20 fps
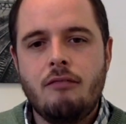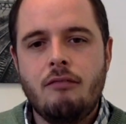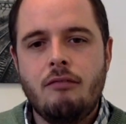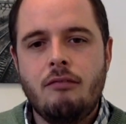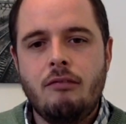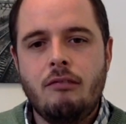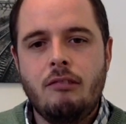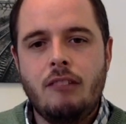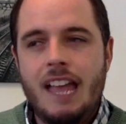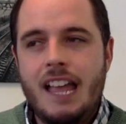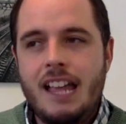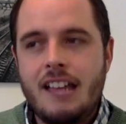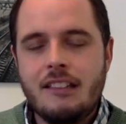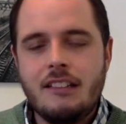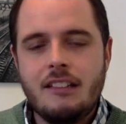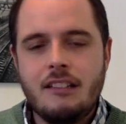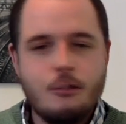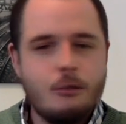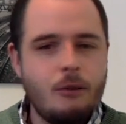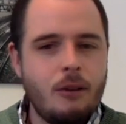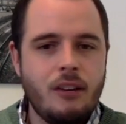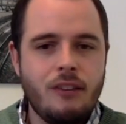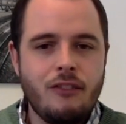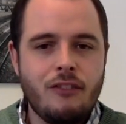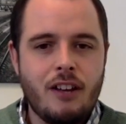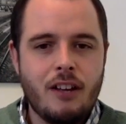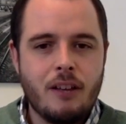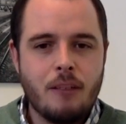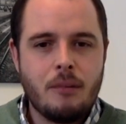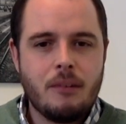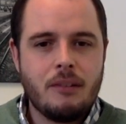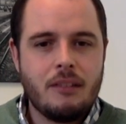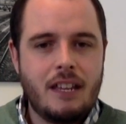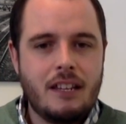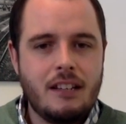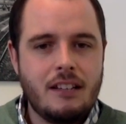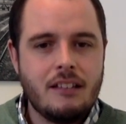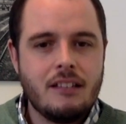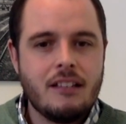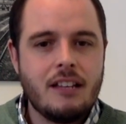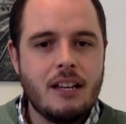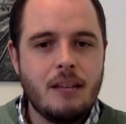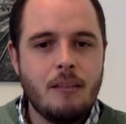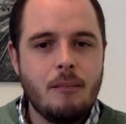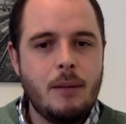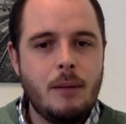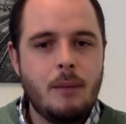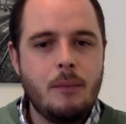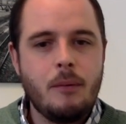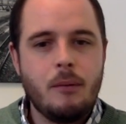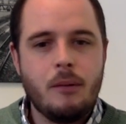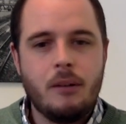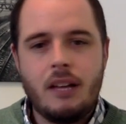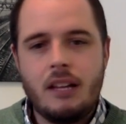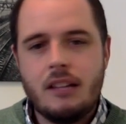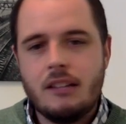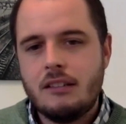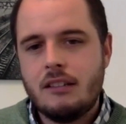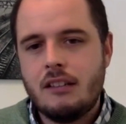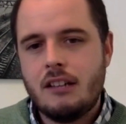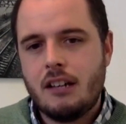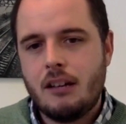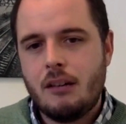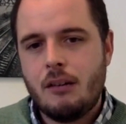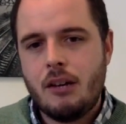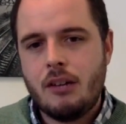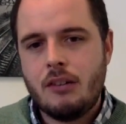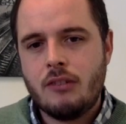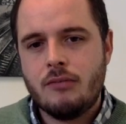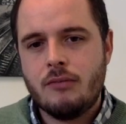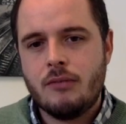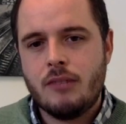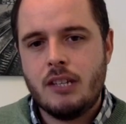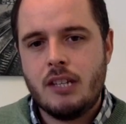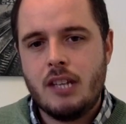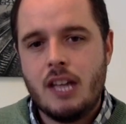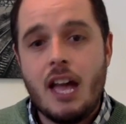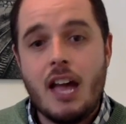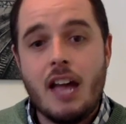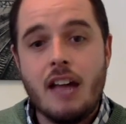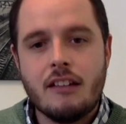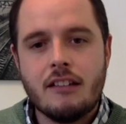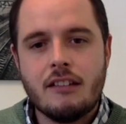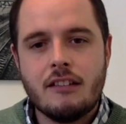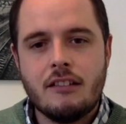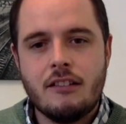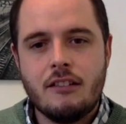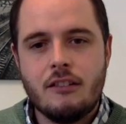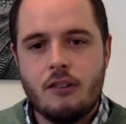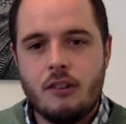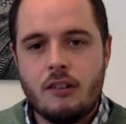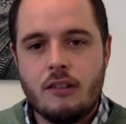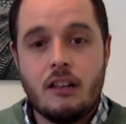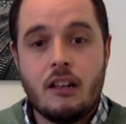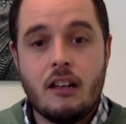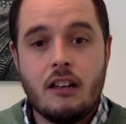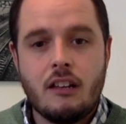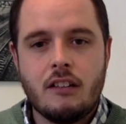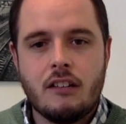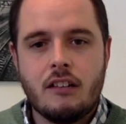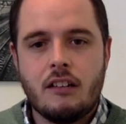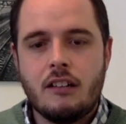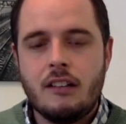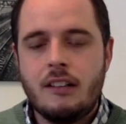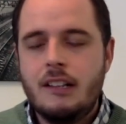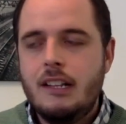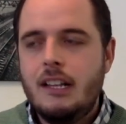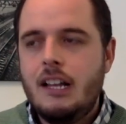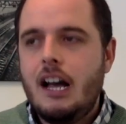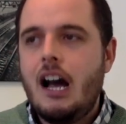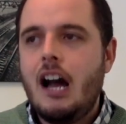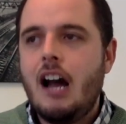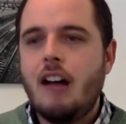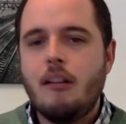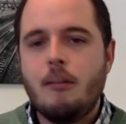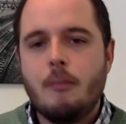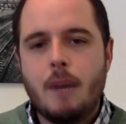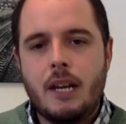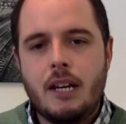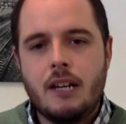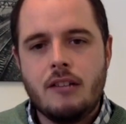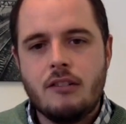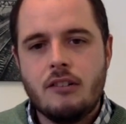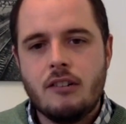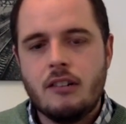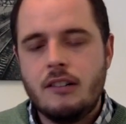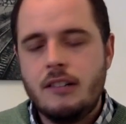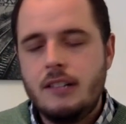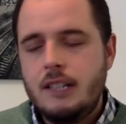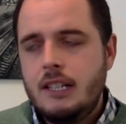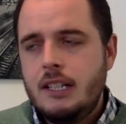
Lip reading: less than 25% of the time people would answer that question with a yes, you know, as a hiring manager.